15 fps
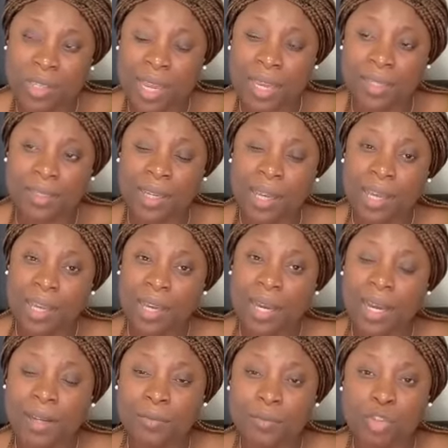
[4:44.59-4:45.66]
And
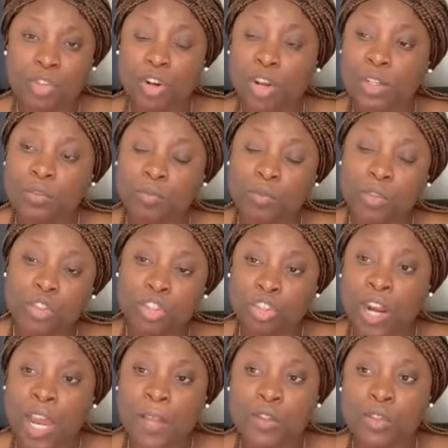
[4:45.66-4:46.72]
we should
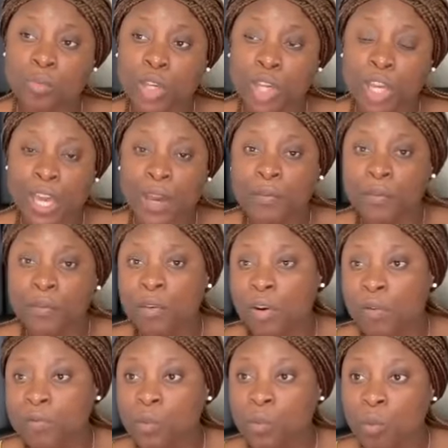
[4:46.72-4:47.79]
try to be careful
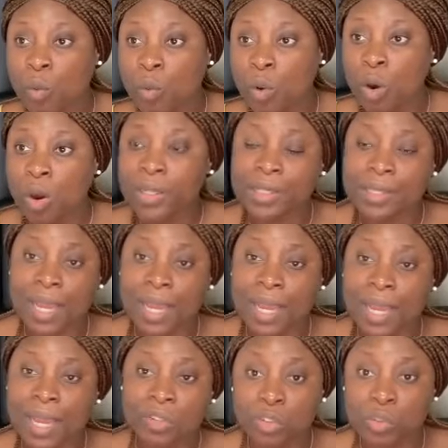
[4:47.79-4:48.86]
of the words
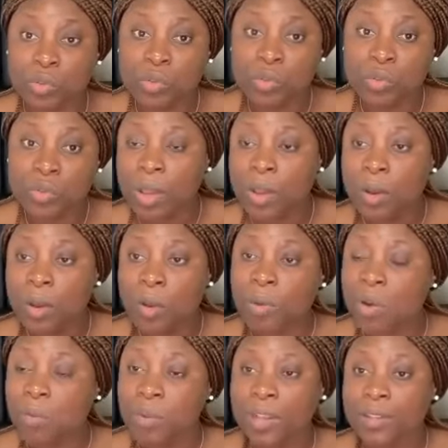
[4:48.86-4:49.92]
that we use
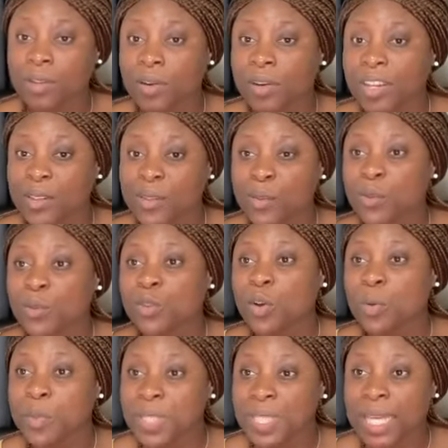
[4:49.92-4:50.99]
when we are talking to
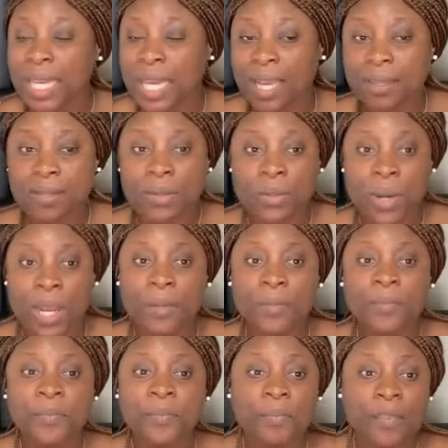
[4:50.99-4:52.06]
job seekers,
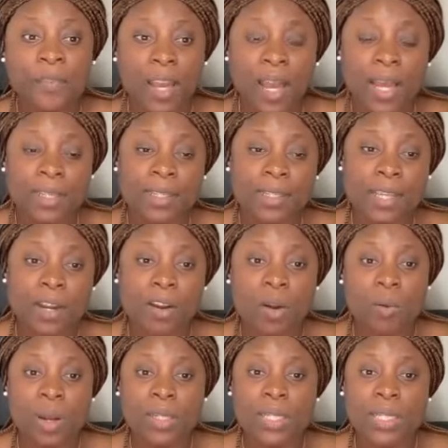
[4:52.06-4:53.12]
right? The
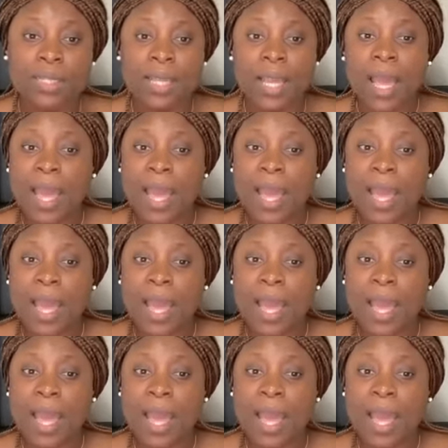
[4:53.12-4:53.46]
second one is